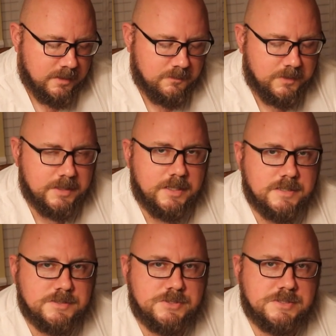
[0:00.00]
And what it
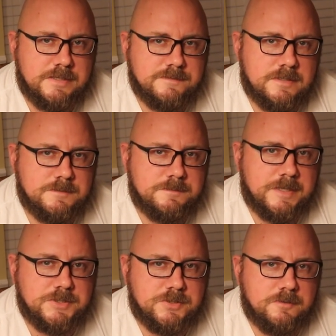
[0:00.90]
does is just gives them
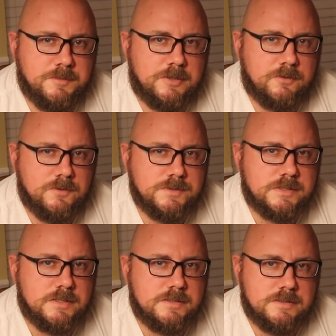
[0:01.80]
some extra
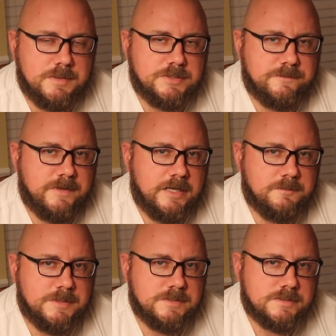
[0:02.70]
minerals, some extra
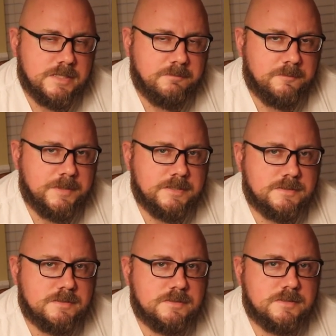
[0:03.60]
vitamins and
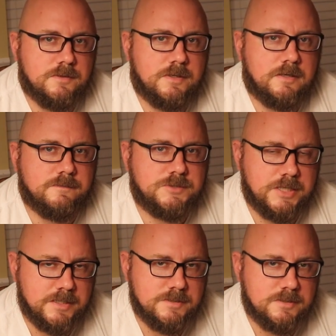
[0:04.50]
supplements, so that if
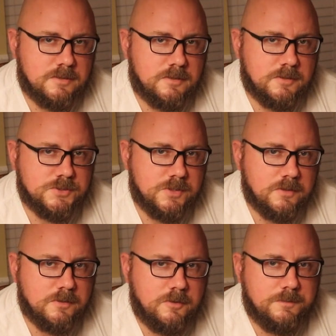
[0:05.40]
chickens are
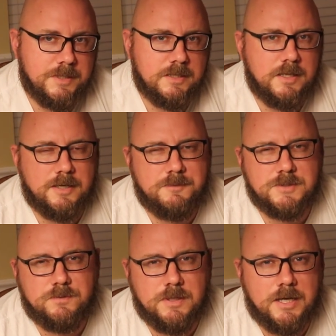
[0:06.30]
struggling a little bit, like when
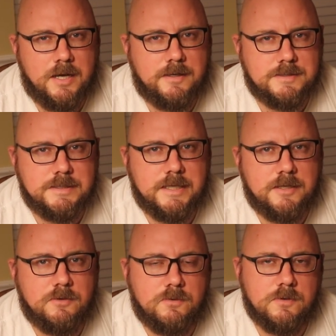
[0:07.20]
it's really hot
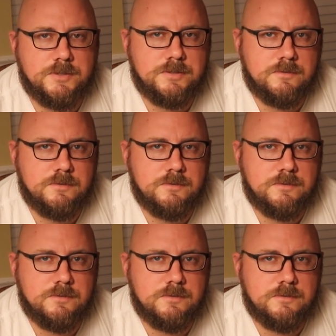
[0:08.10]
outside, or